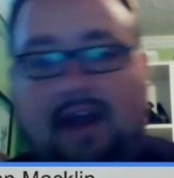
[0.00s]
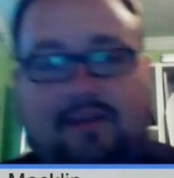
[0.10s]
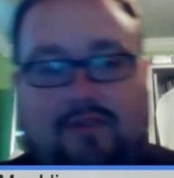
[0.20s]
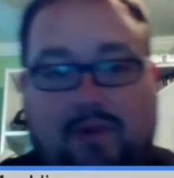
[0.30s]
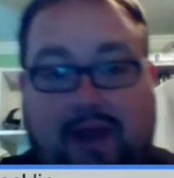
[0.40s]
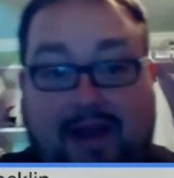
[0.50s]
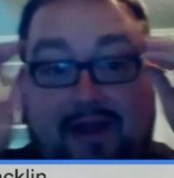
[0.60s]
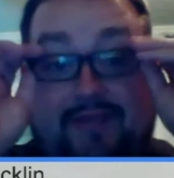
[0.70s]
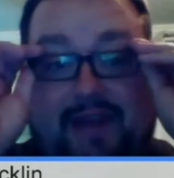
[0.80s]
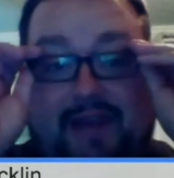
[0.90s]
of you
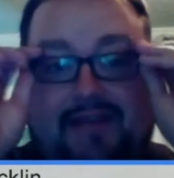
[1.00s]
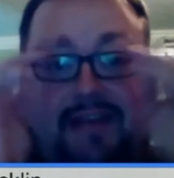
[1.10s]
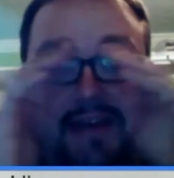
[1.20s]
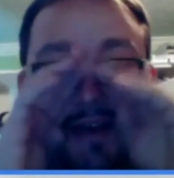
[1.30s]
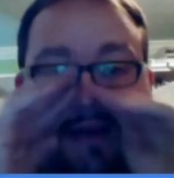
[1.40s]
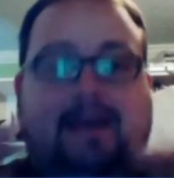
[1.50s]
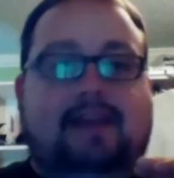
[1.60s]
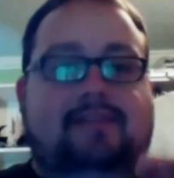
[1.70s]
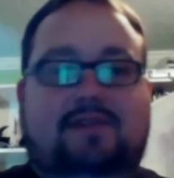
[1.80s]
have an idea, and again,